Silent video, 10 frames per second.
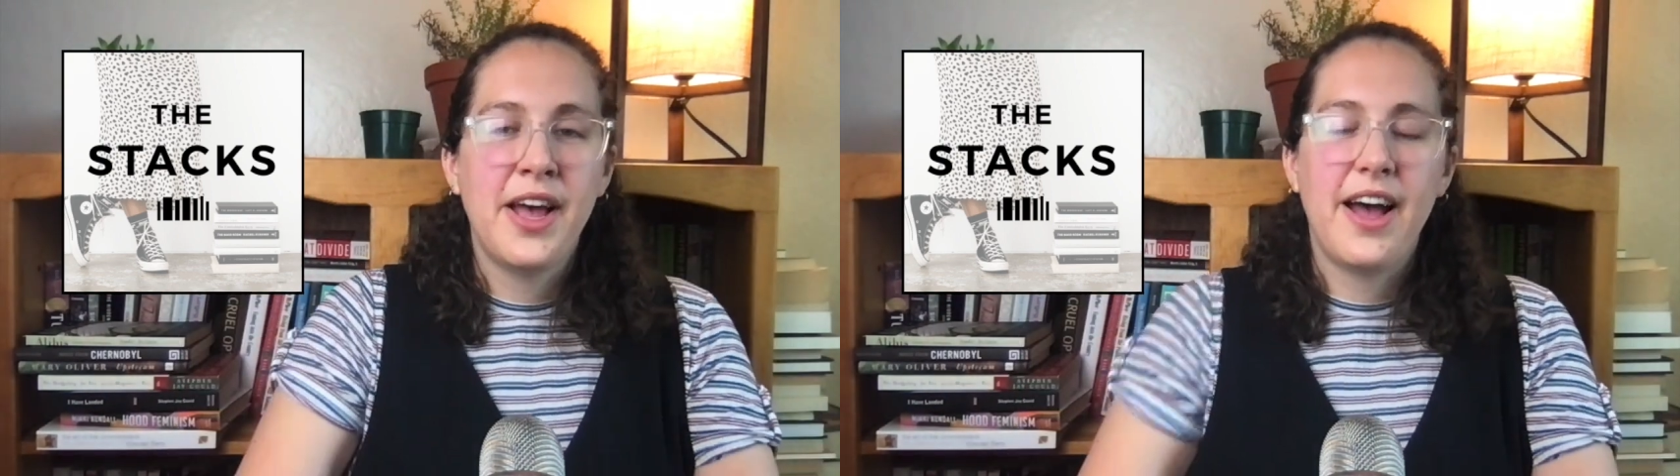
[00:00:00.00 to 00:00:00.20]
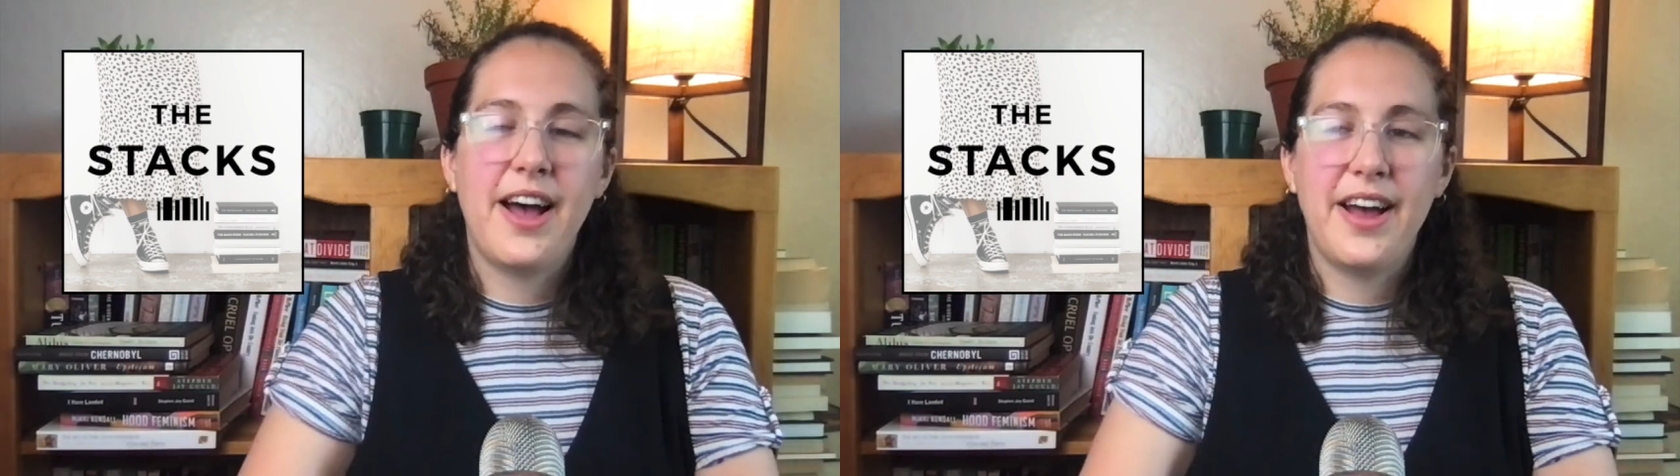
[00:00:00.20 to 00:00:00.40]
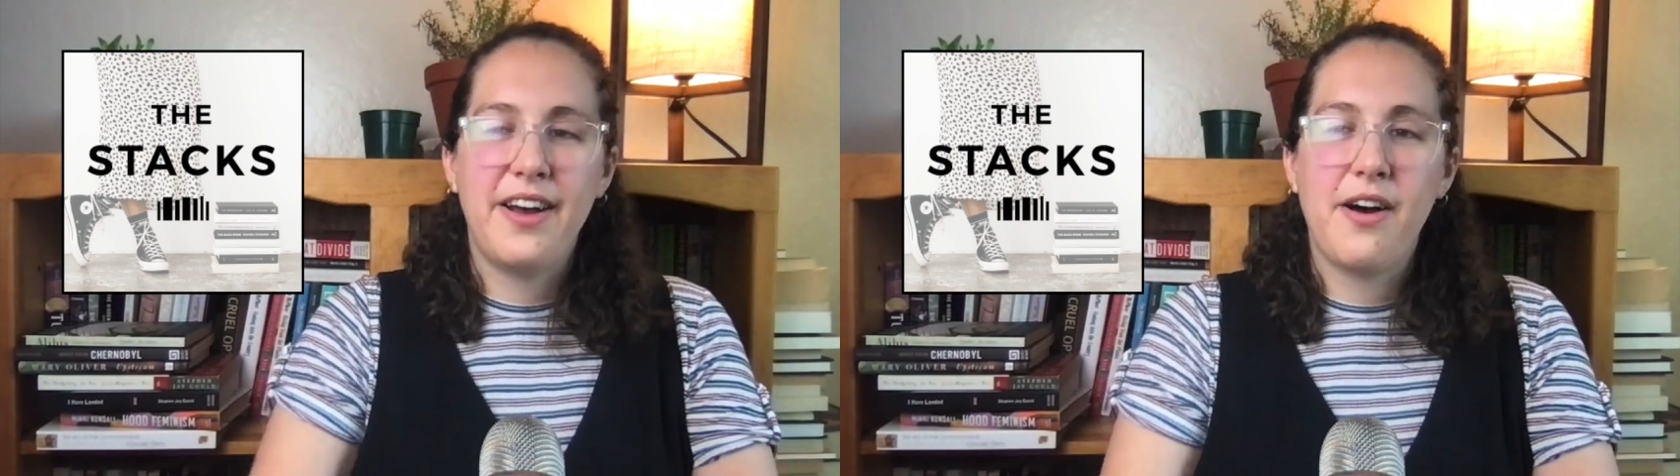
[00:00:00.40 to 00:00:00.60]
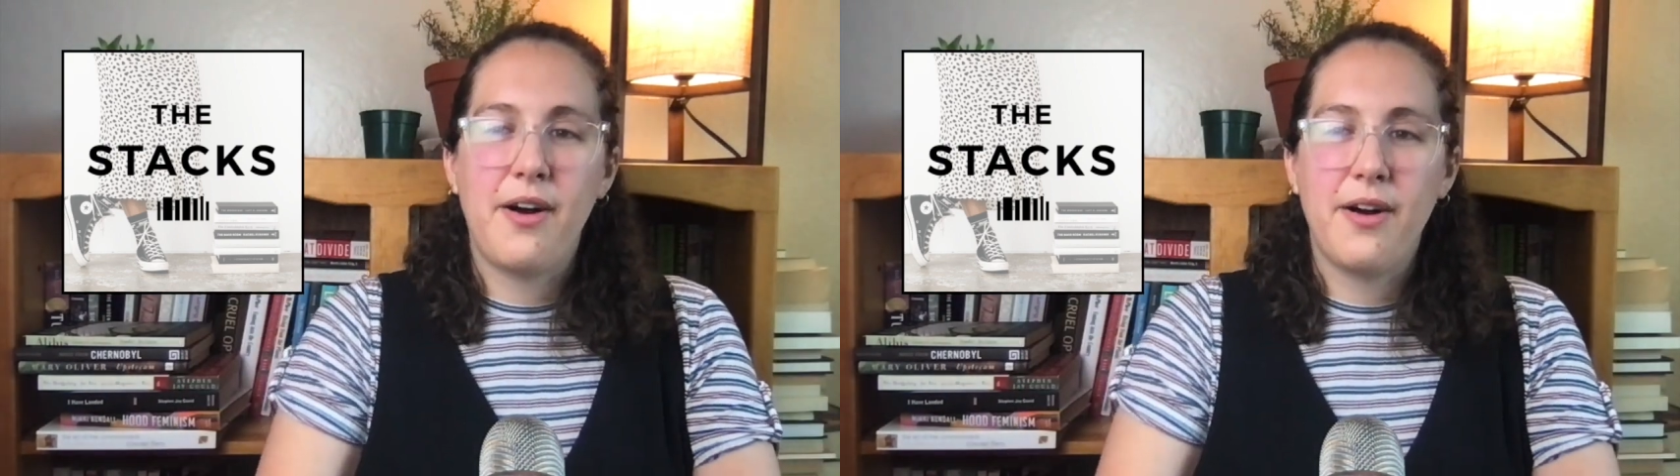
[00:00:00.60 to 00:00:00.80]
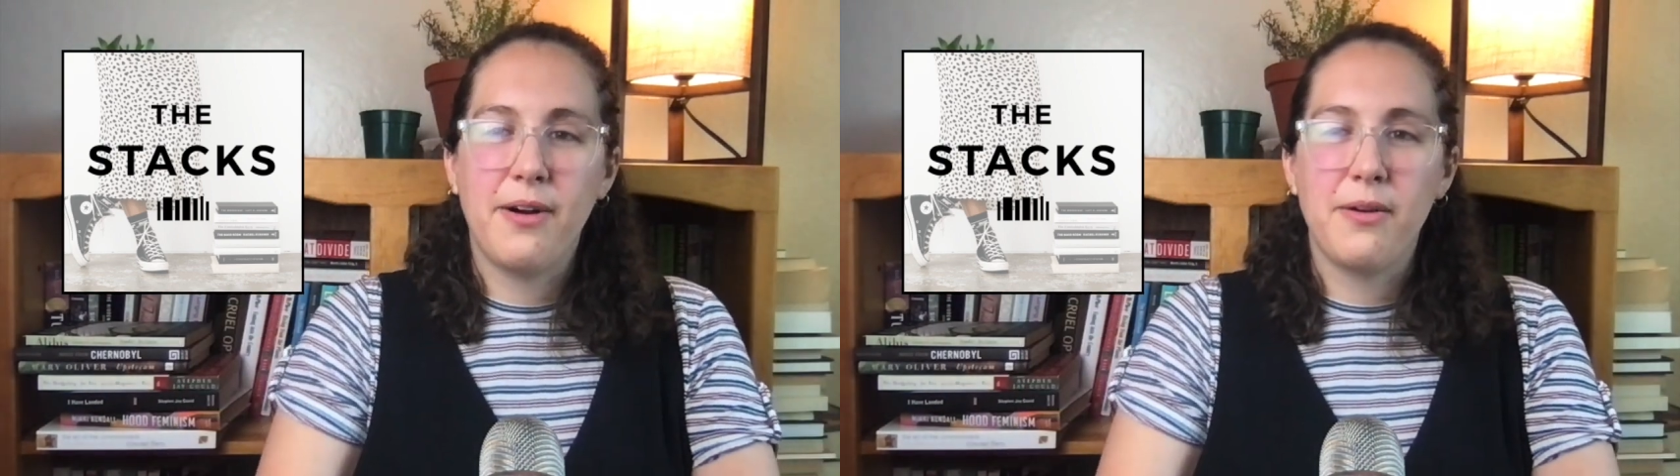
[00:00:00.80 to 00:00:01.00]

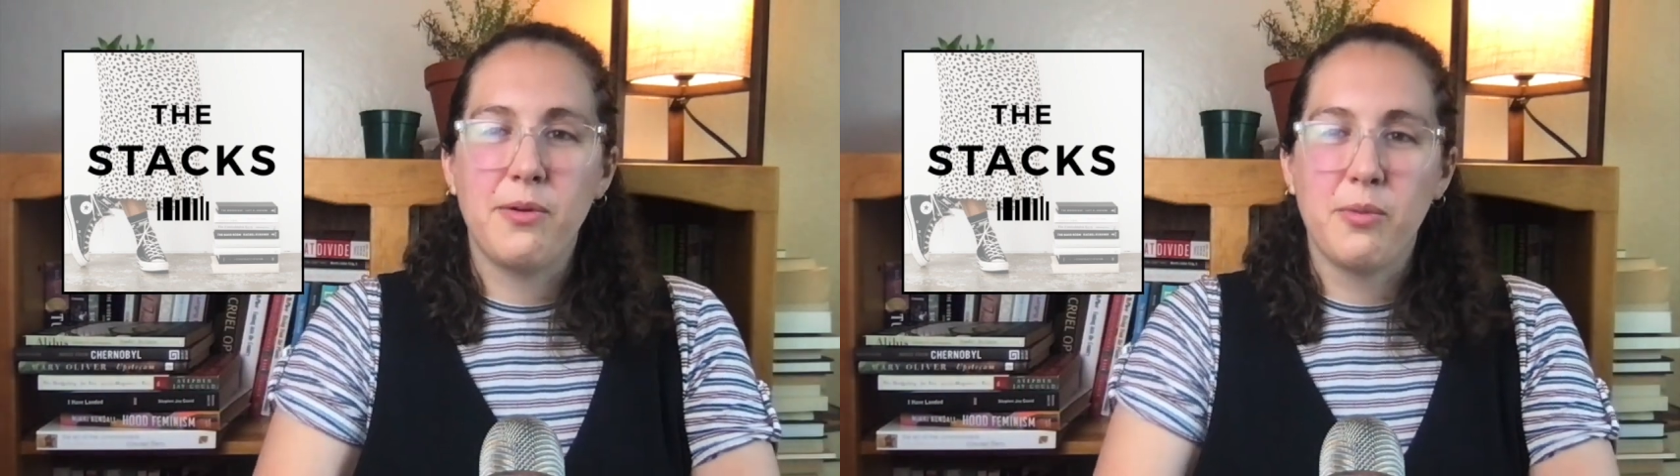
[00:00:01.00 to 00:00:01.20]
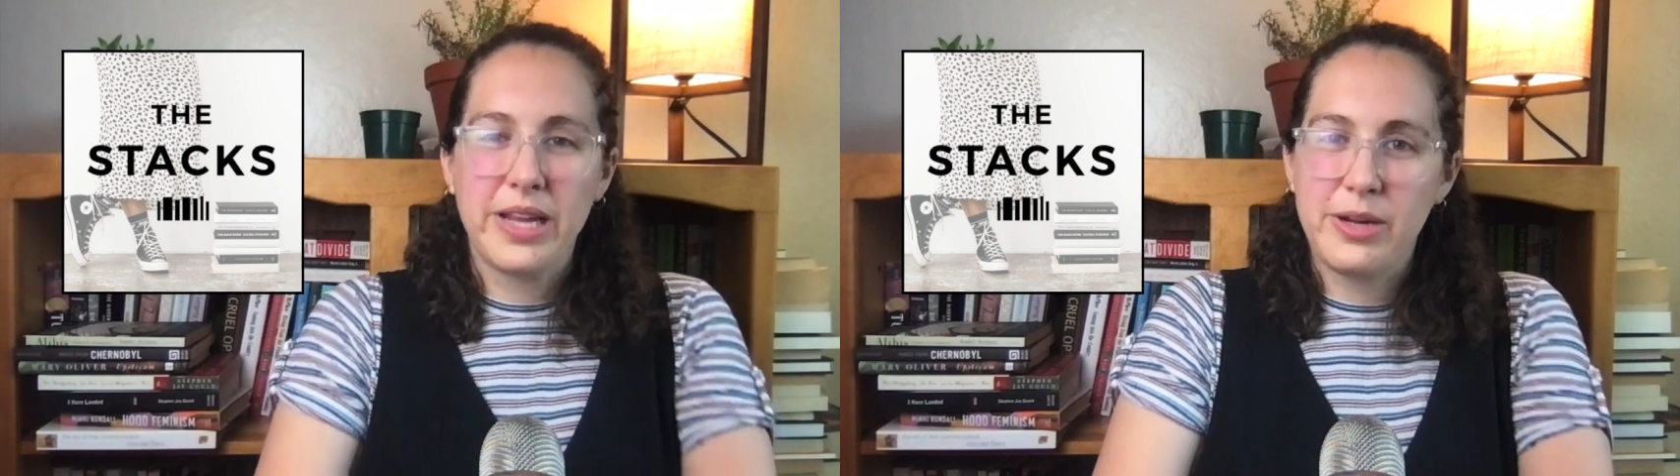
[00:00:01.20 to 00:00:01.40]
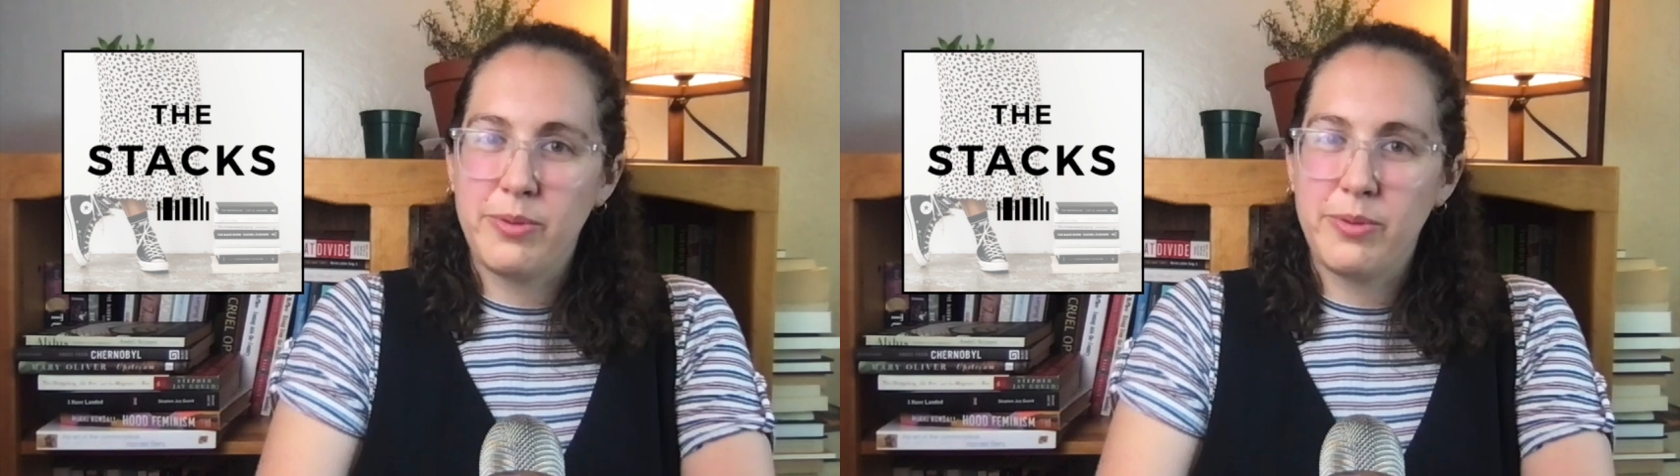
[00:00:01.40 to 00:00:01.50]
are really,